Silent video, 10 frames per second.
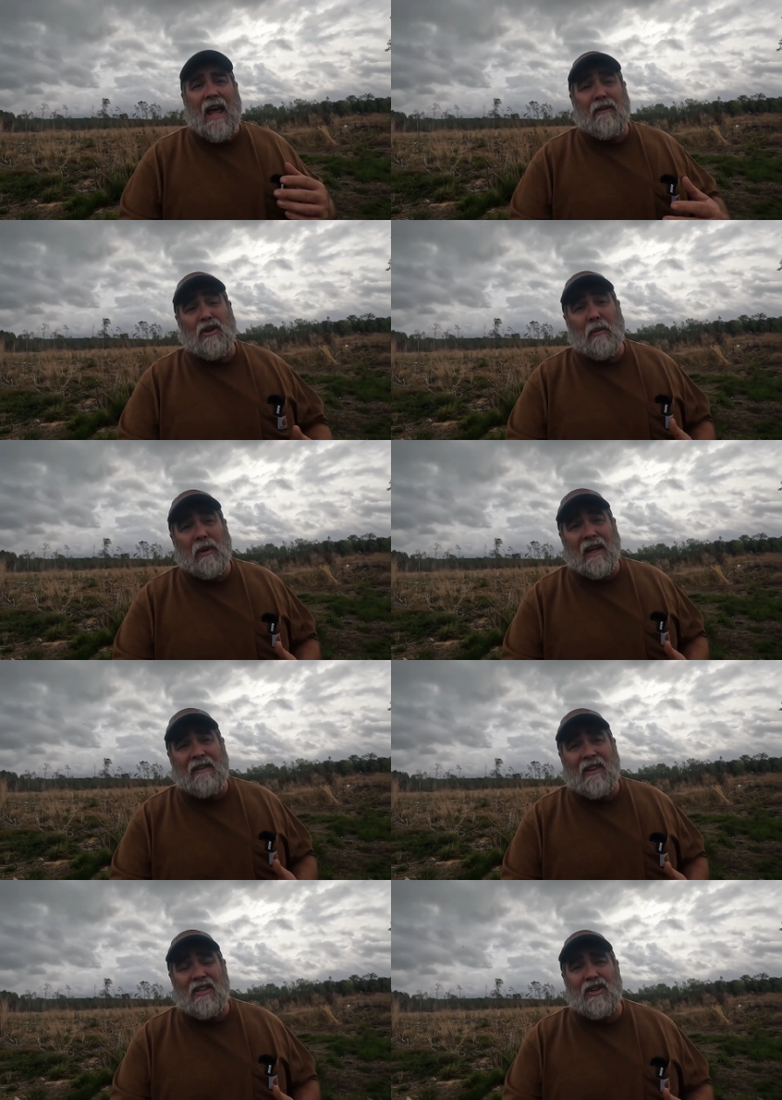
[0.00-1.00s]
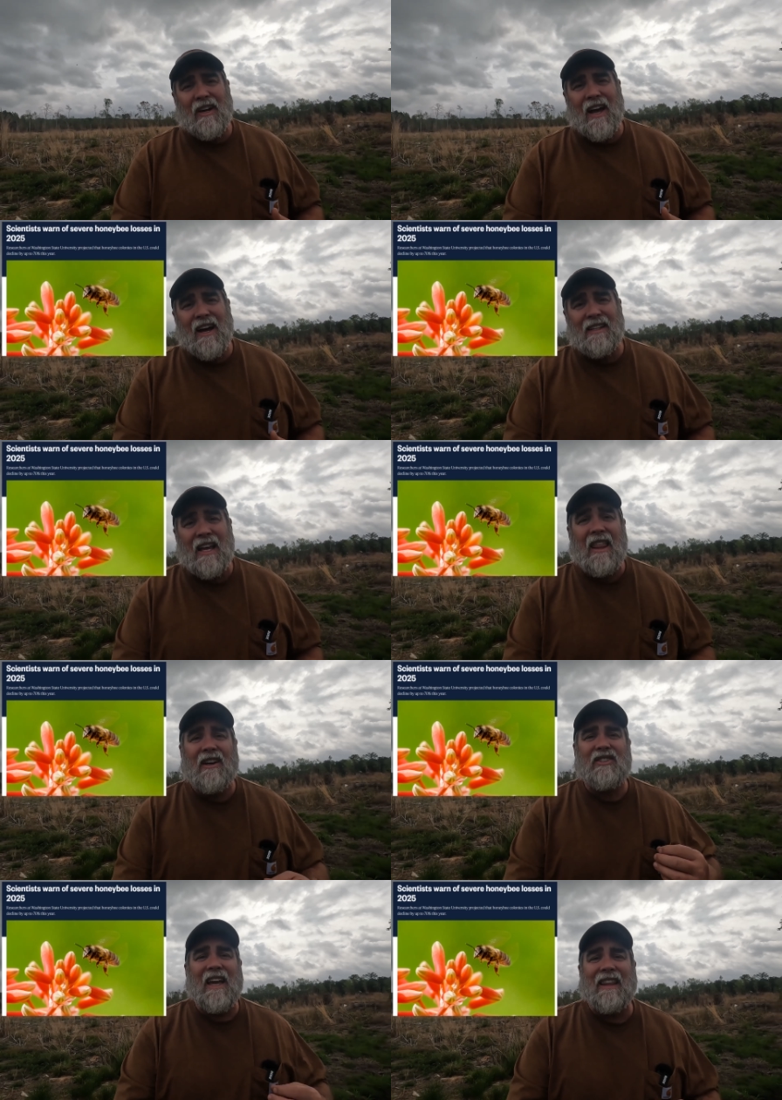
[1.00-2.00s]
And if you could believe it this year, guys,
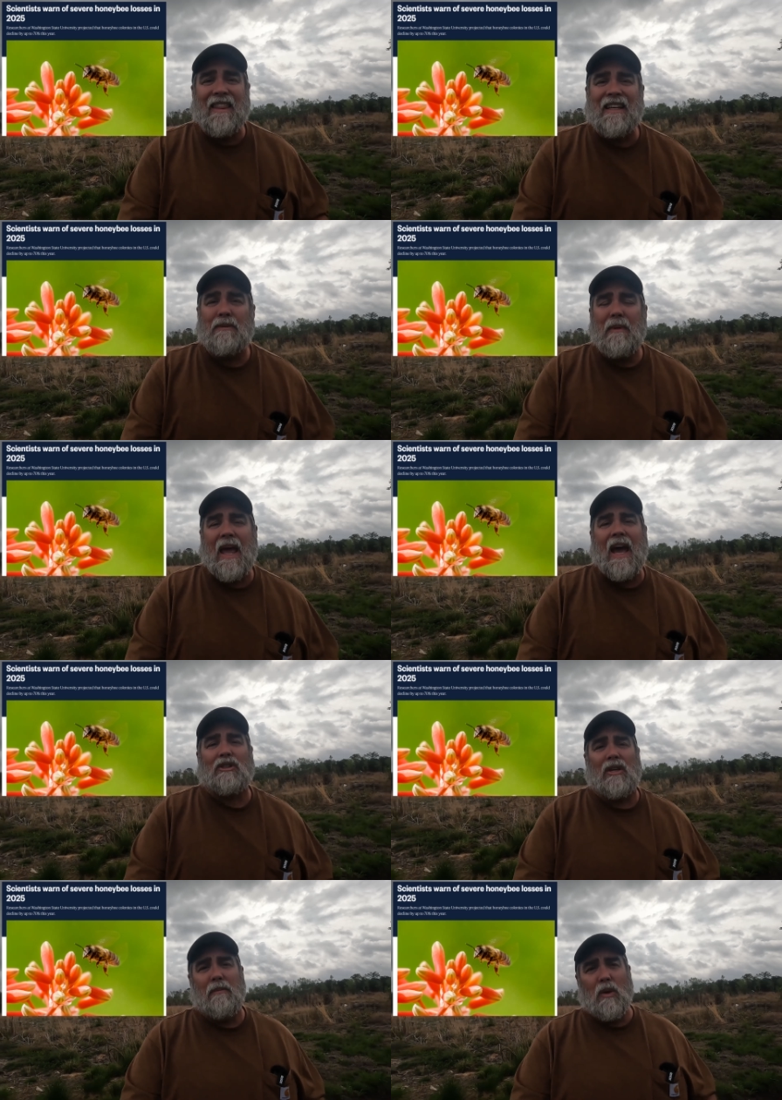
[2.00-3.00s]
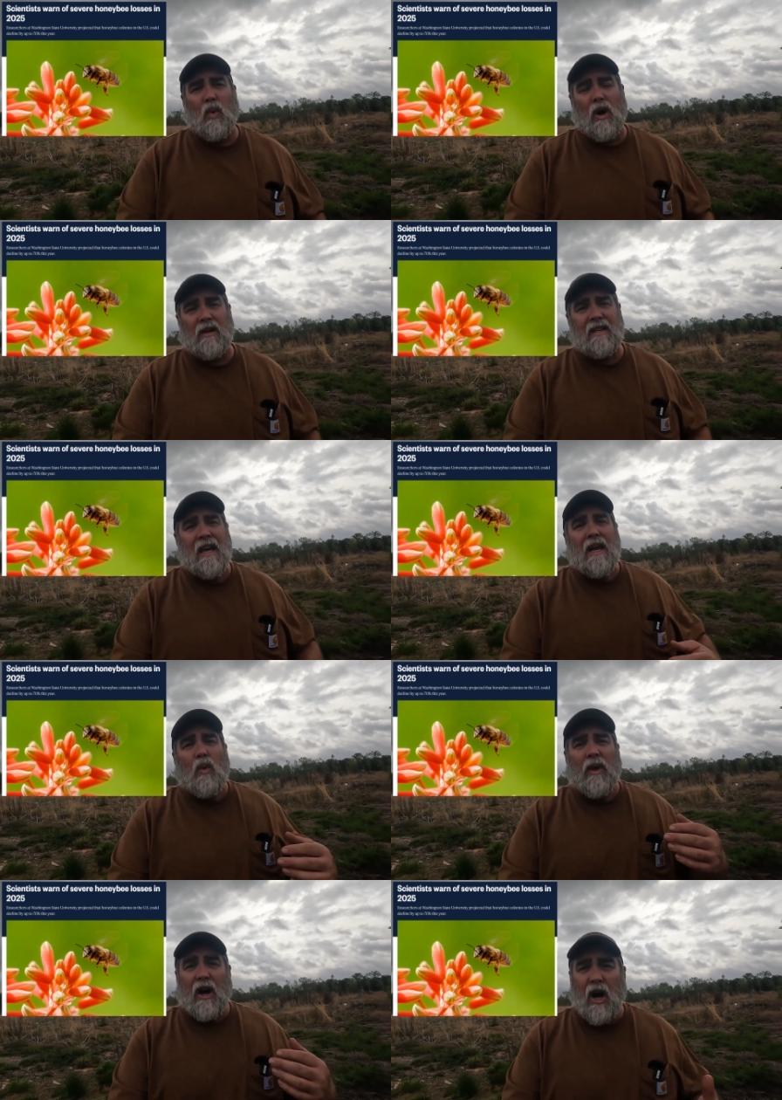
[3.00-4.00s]
they're saying this may actually be worse.
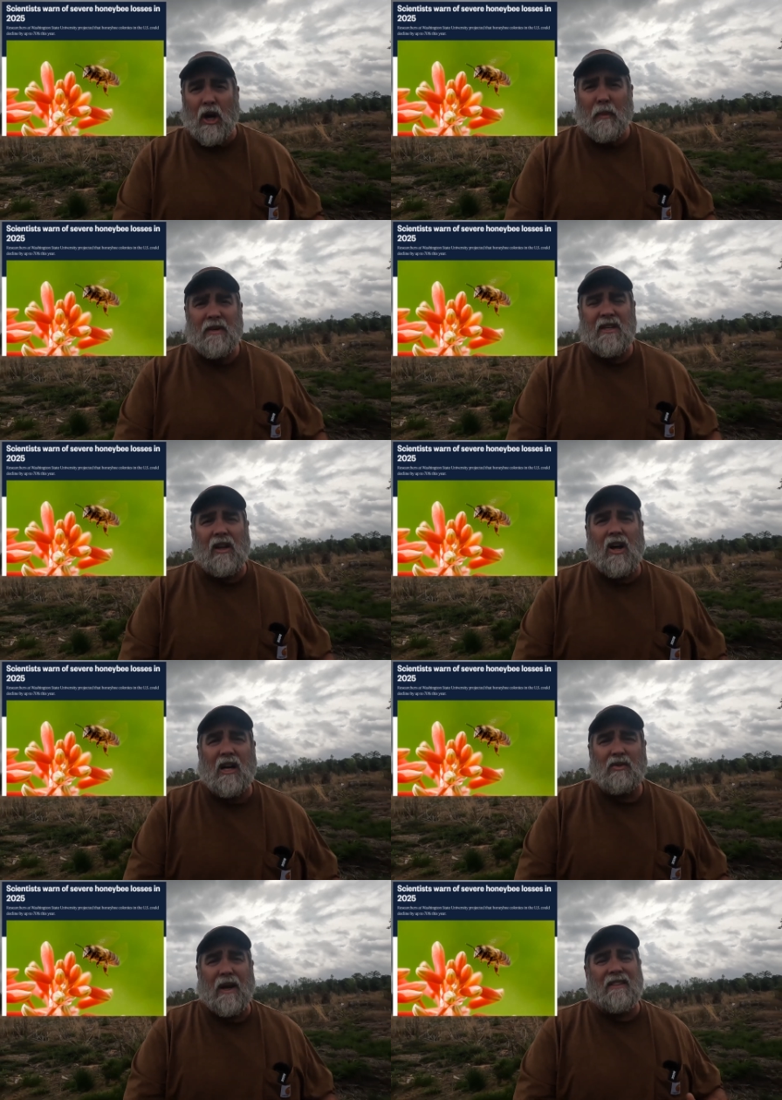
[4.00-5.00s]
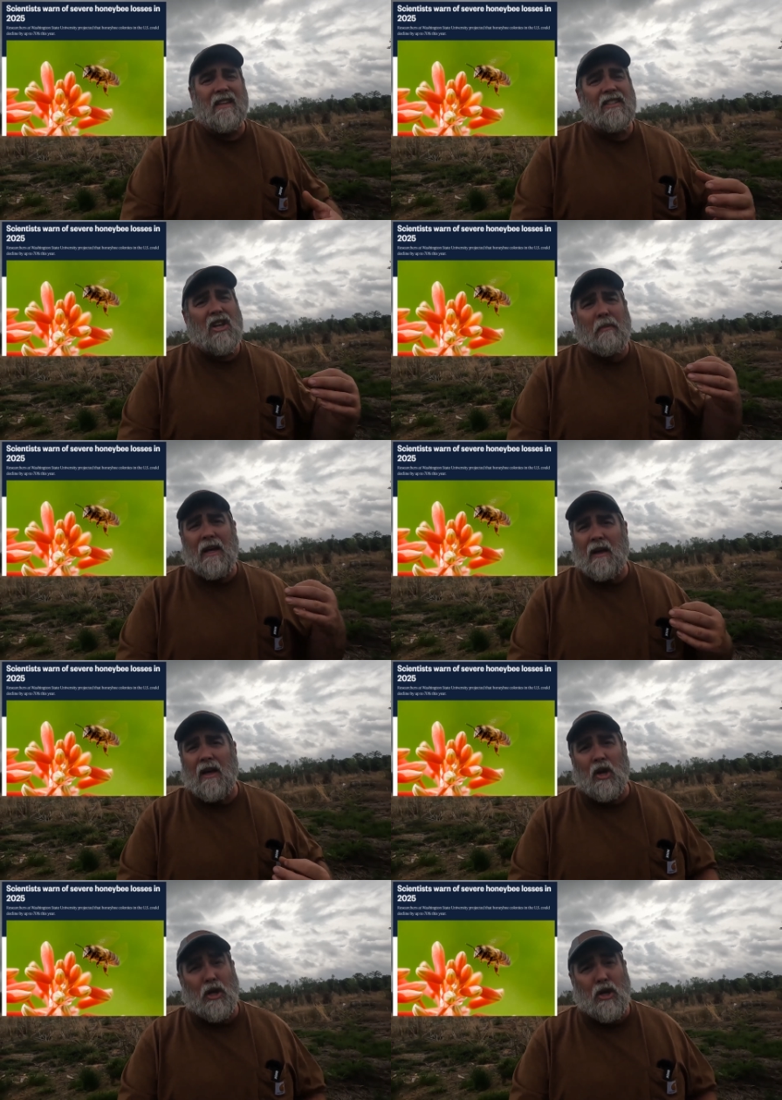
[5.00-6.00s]
With one hundred percent loss rates, this is gonna be
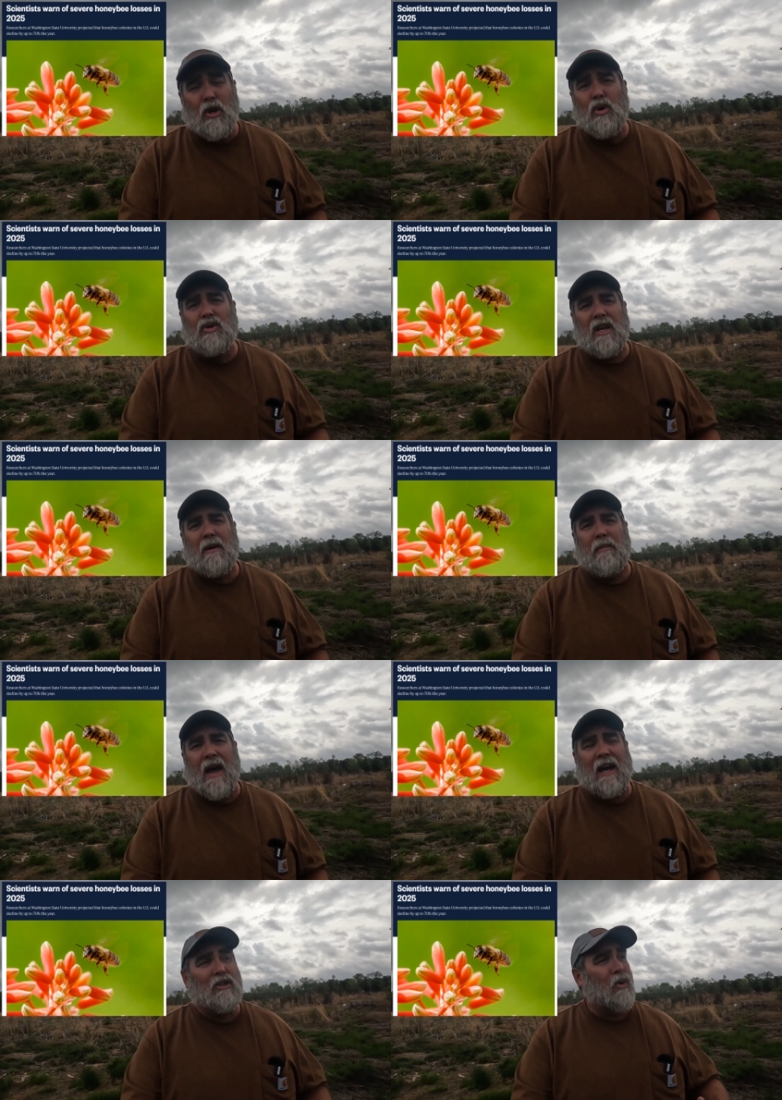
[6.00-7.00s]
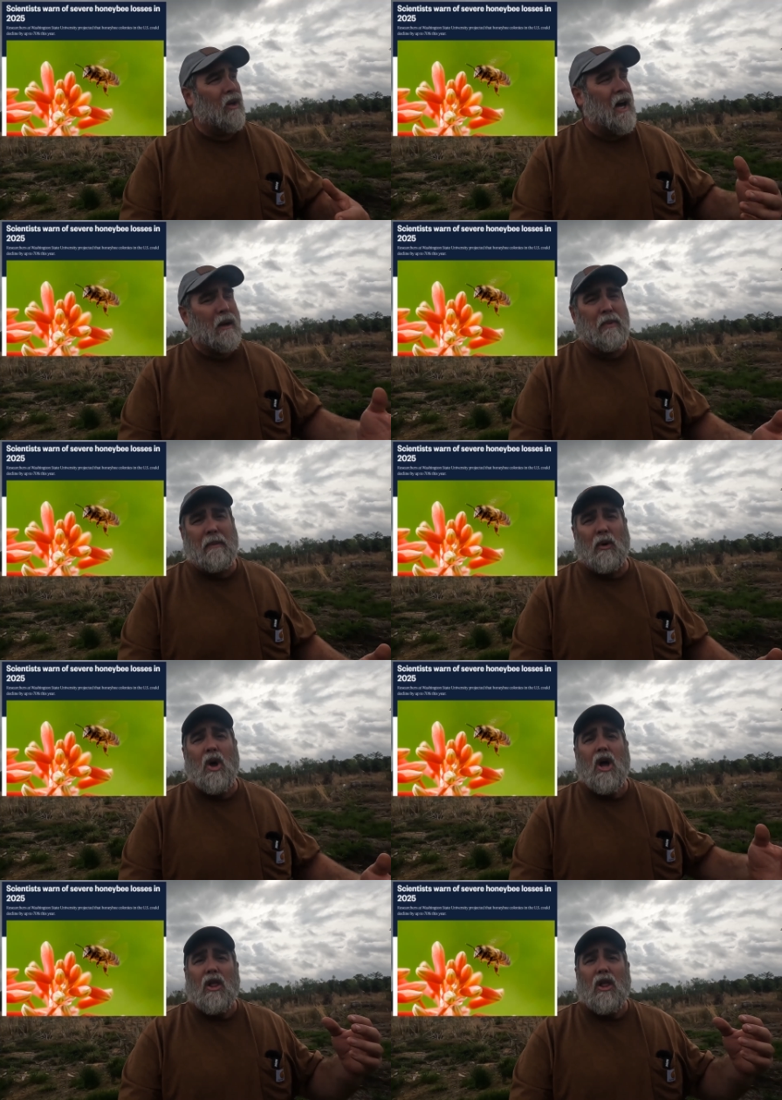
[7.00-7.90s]
a huge impact to a lot of people.